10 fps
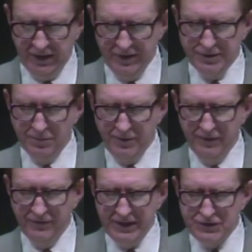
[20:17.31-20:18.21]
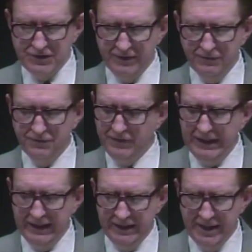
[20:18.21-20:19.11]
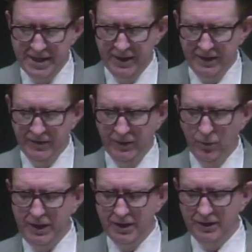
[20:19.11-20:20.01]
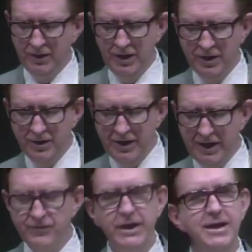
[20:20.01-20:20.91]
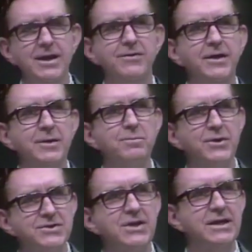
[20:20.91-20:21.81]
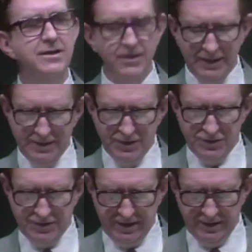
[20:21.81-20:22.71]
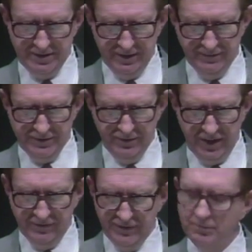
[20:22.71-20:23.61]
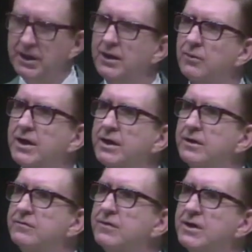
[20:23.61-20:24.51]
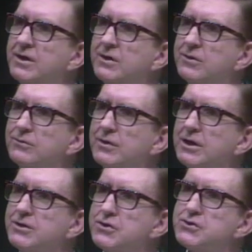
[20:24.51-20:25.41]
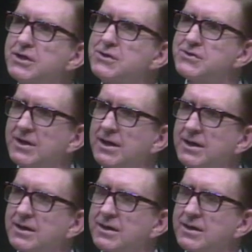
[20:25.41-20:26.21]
There is a pervasive feeling that we no longer have anything particularly distinctive to offer by way of religious insight.